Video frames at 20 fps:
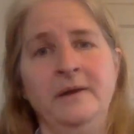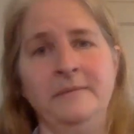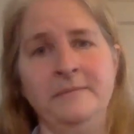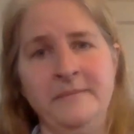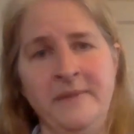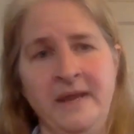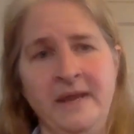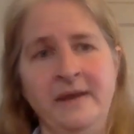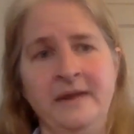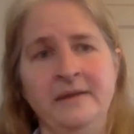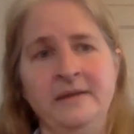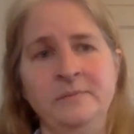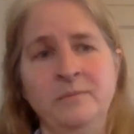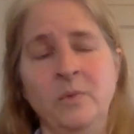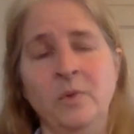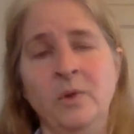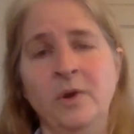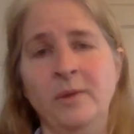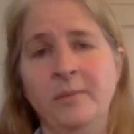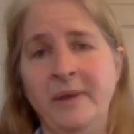made it
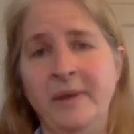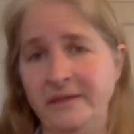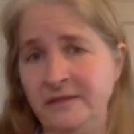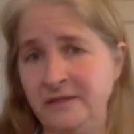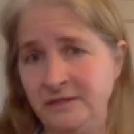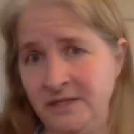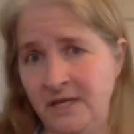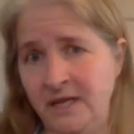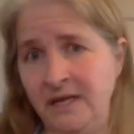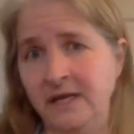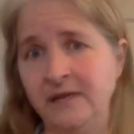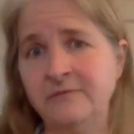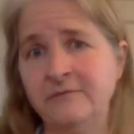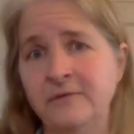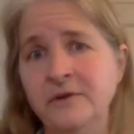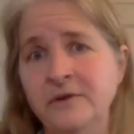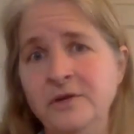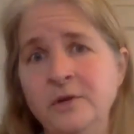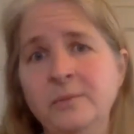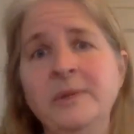more pathogenic
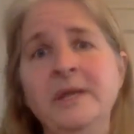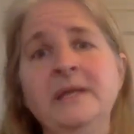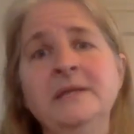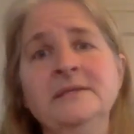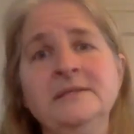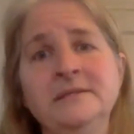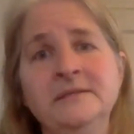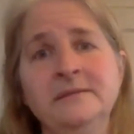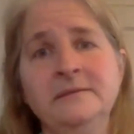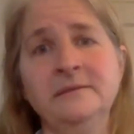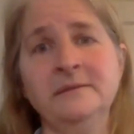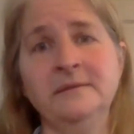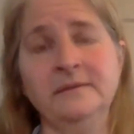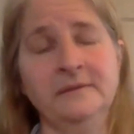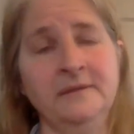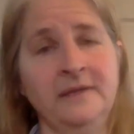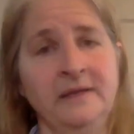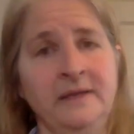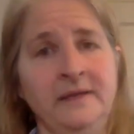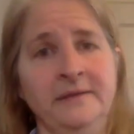for humans,
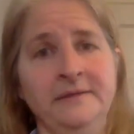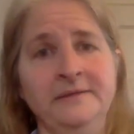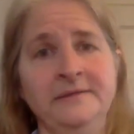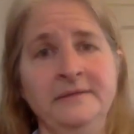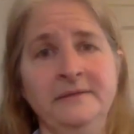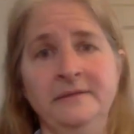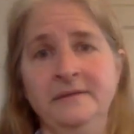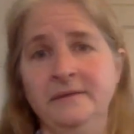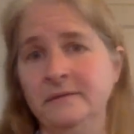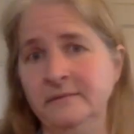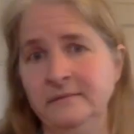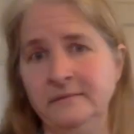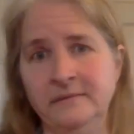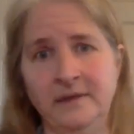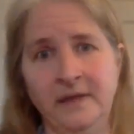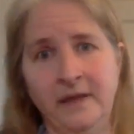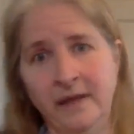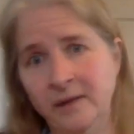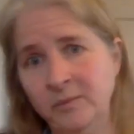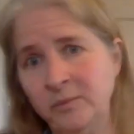and
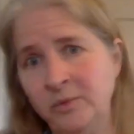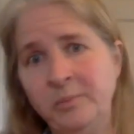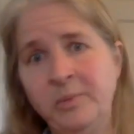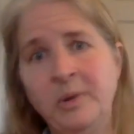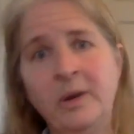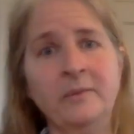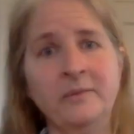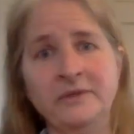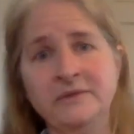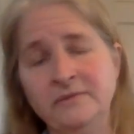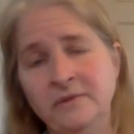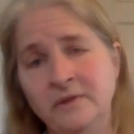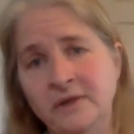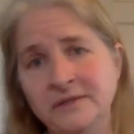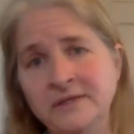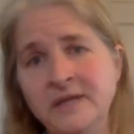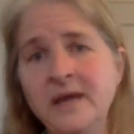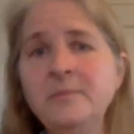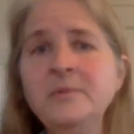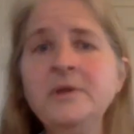the animal part was a long
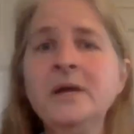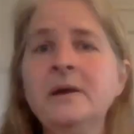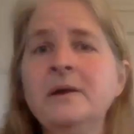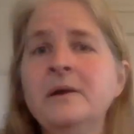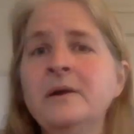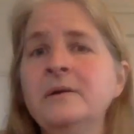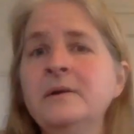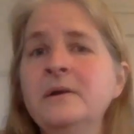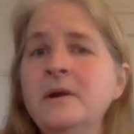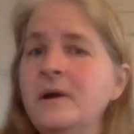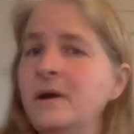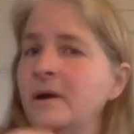time ago.